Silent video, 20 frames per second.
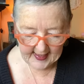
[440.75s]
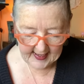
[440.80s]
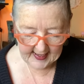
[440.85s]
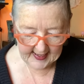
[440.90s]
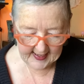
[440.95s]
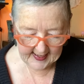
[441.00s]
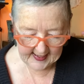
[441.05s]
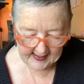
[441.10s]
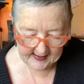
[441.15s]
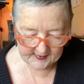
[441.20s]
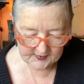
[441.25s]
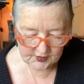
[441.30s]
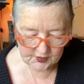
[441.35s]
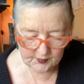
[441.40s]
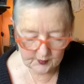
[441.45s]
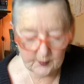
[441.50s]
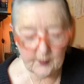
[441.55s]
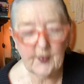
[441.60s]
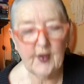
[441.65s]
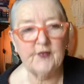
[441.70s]
and
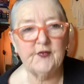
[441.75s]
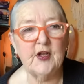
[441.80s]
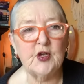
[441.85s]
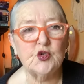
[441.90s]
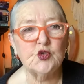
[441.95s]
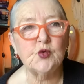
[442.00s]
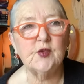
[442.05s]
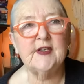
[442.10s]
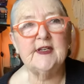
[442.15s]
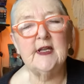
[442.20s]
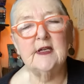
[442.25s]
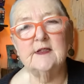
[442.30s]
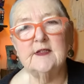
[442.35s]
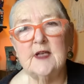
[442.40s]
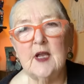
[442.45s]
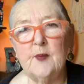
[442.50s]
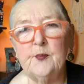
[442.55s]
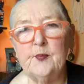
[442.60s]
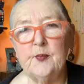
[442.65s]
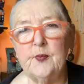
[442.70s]
eventually ended
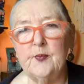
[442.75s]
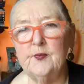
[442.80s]
up